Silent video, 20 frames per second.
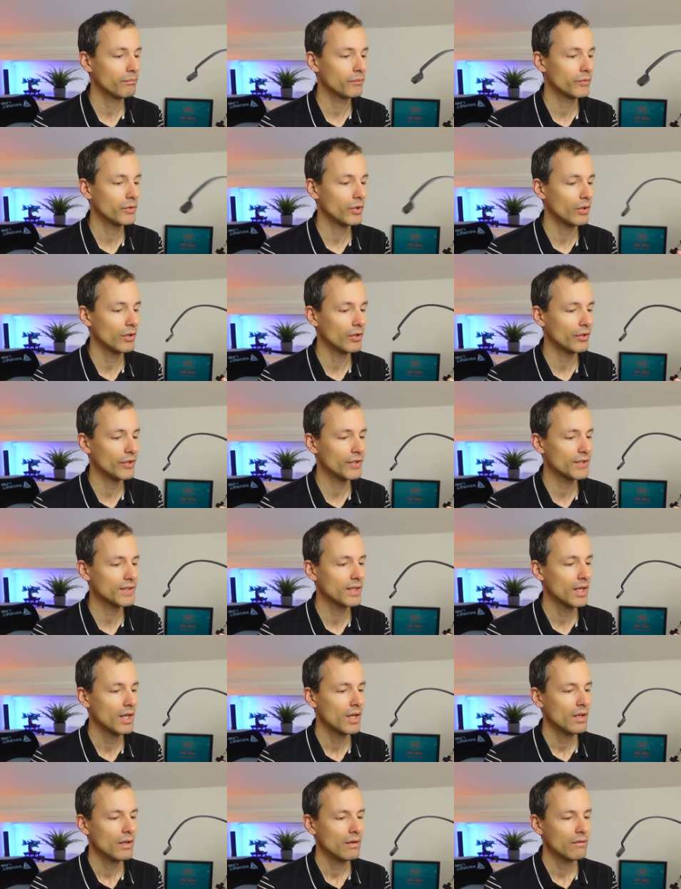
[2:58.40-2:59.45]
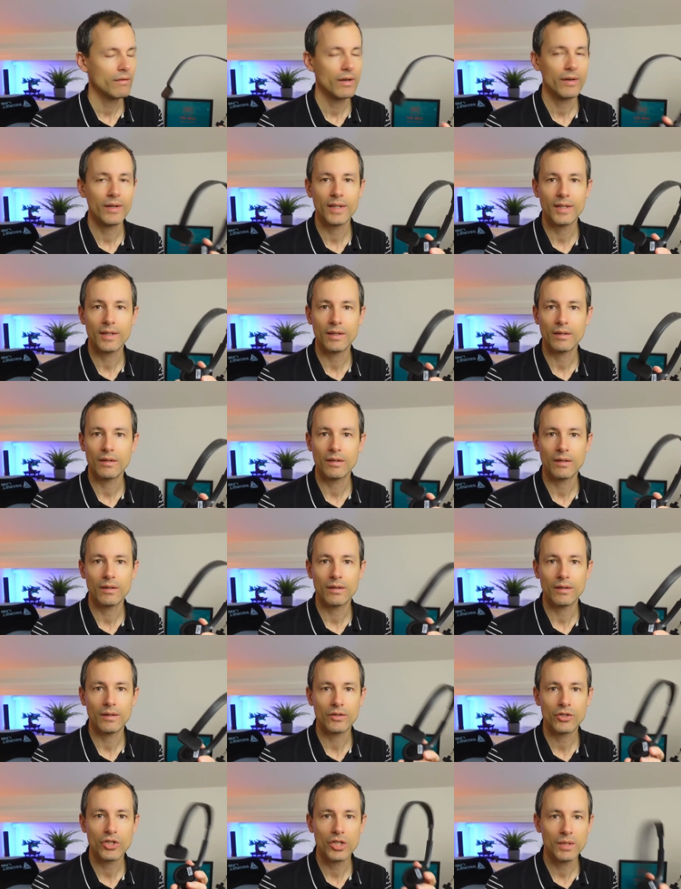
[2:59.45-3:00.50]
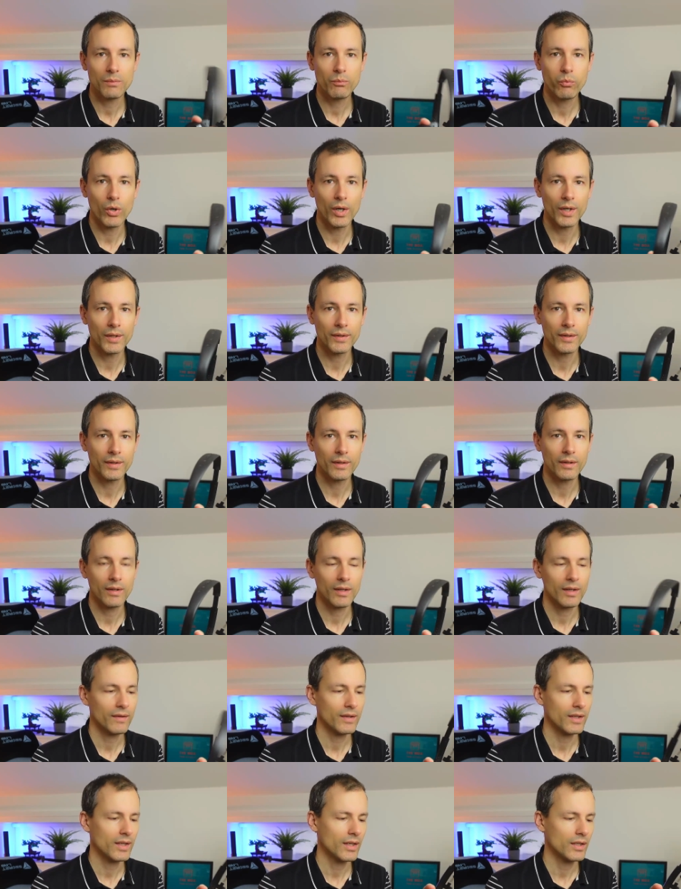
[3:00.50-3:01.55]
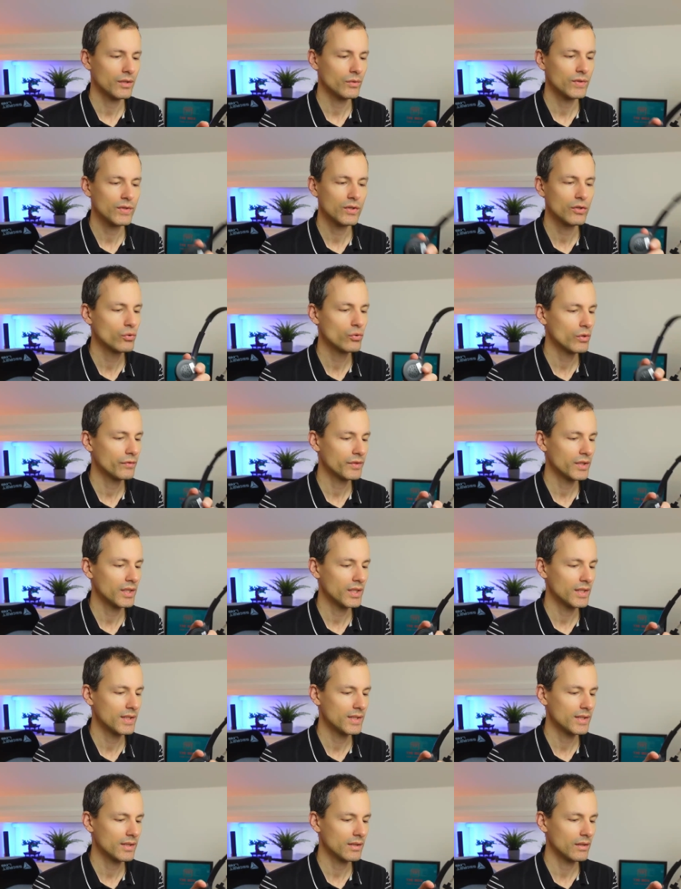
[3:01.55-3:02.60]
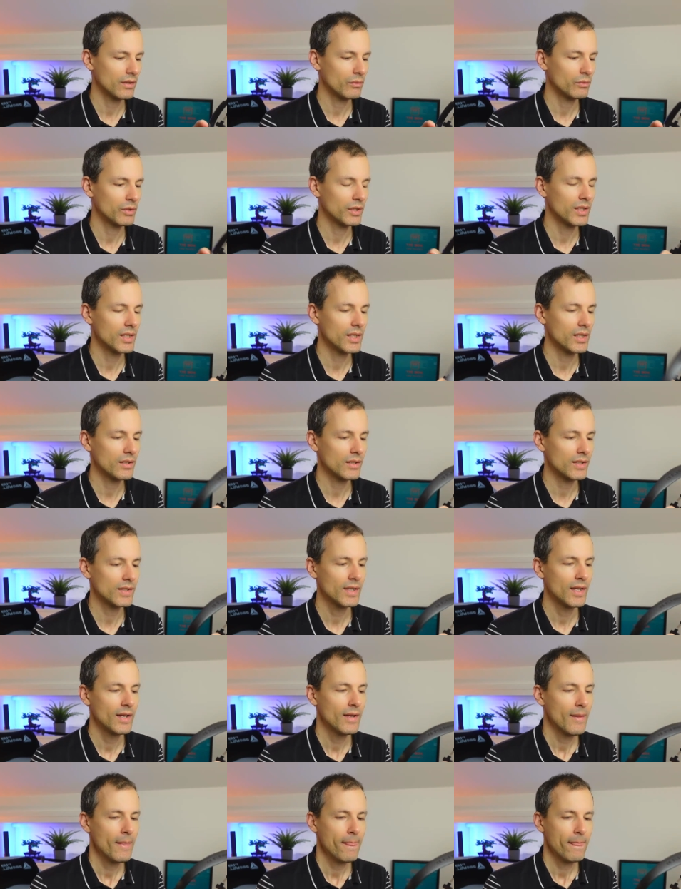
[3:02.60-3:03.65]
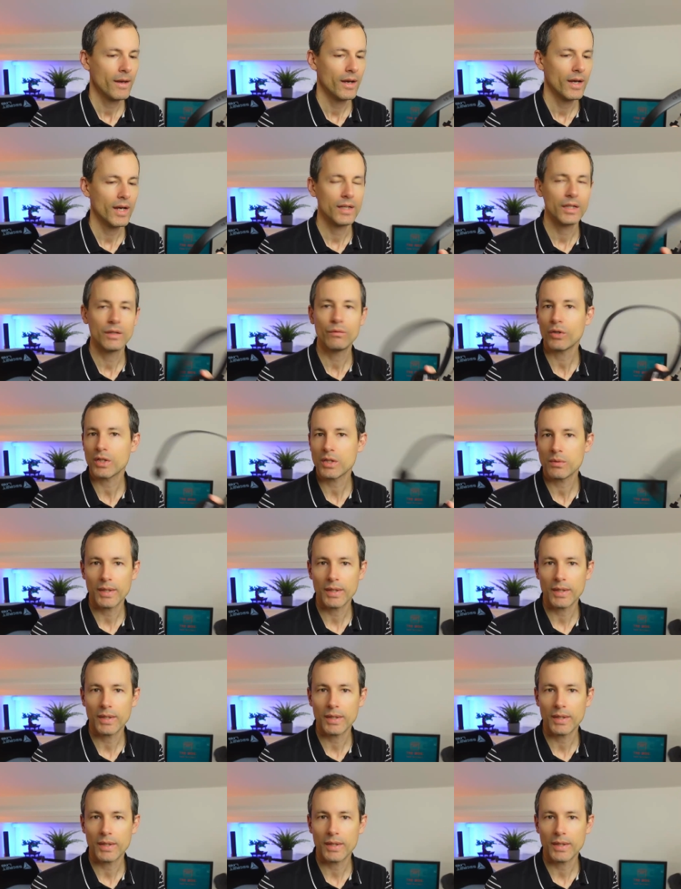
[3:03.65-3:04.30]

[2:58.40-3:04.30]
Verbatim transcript: dollars, very uh, cheap one. I think I used two of these over the years, and it works